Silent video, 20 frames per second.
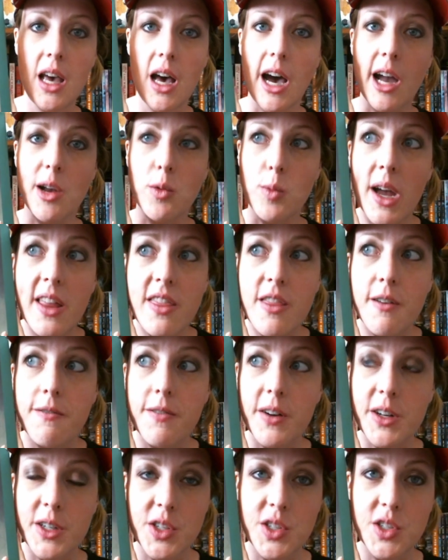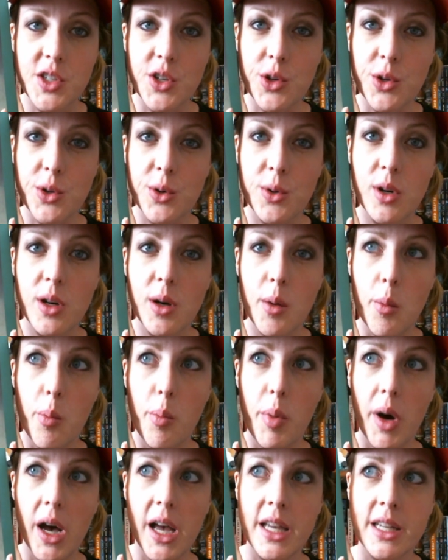I read the first 2,
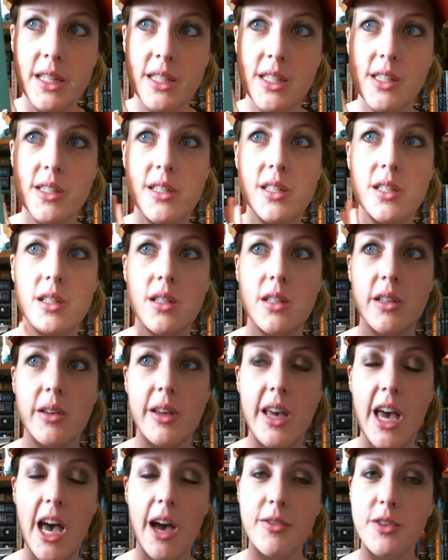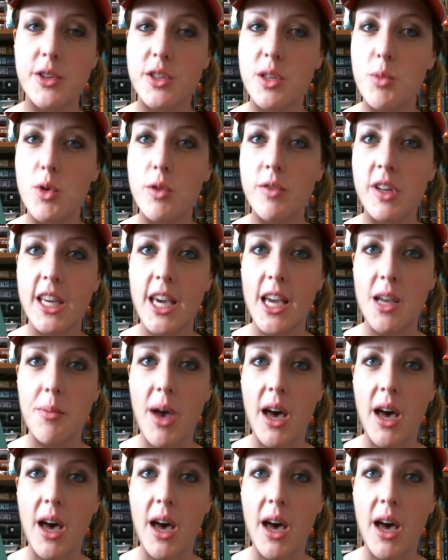but after the movie came